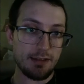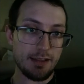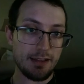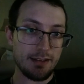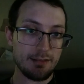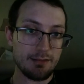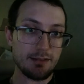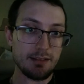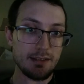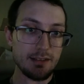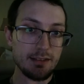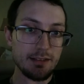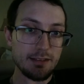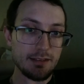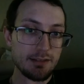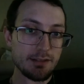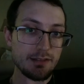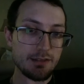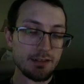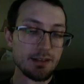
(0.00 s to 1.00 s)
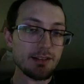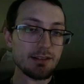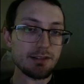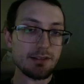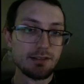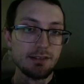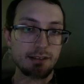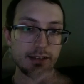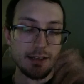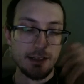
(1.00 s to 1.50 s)
Like
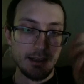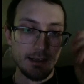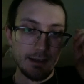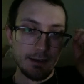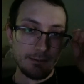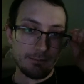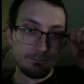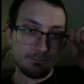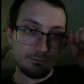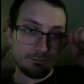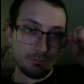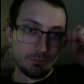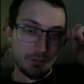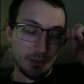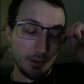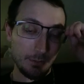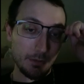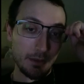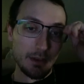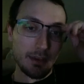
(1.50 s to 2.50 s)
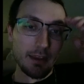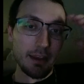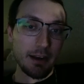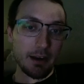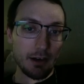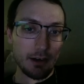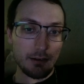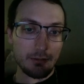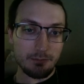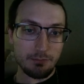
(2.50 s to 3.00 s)
there's something
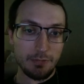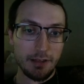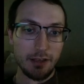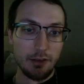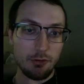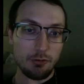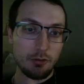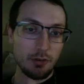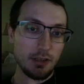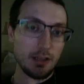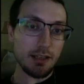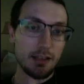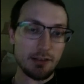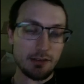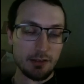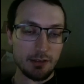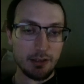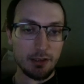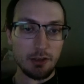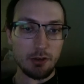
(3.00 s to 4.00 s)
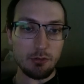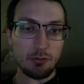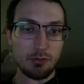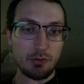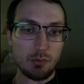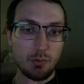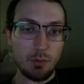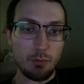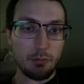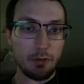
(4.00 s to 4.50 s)
there that you could easily
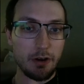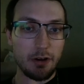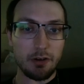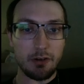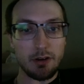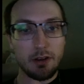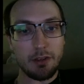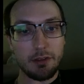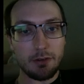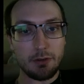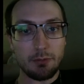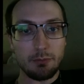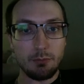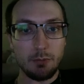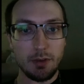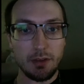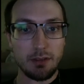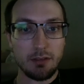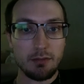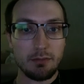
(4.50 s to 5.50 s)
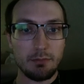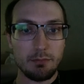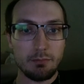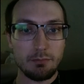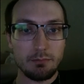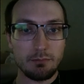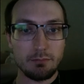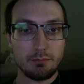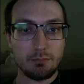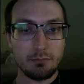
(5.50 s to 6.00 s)
use one way or another with
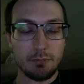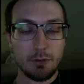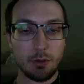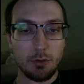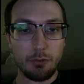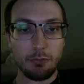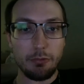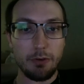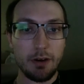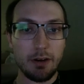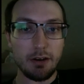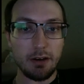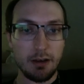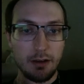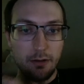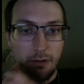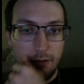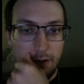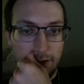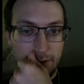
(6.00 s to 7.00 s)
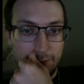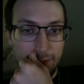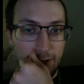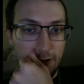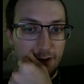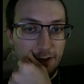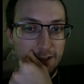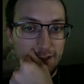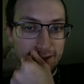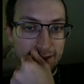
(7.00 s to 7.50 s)
Earth Fairy as
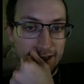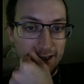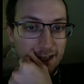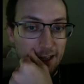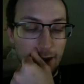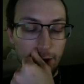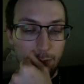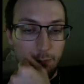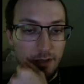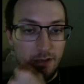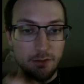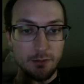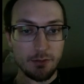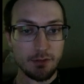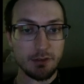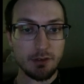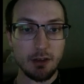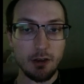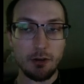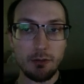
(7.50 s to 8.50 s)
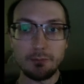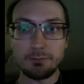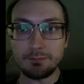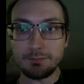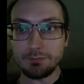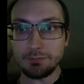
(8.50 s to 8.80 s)
far as like elementals go.